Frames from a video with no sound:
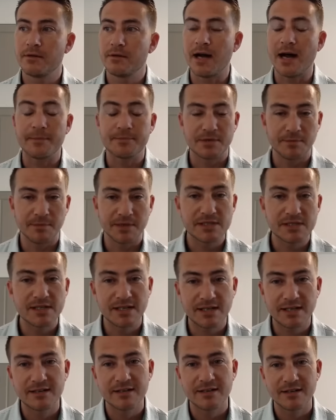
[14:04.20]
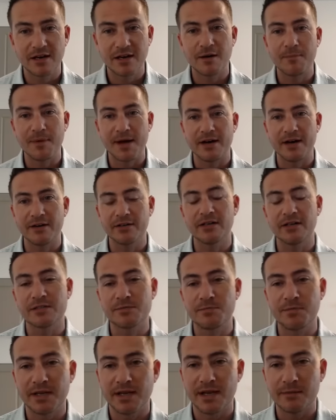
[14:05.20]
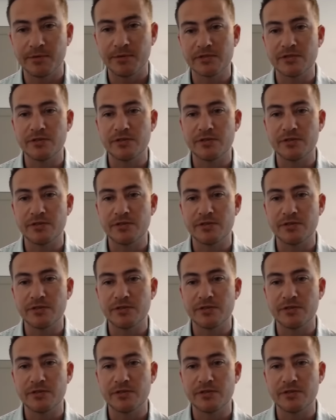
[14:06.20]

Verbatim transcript: optimistic about us being able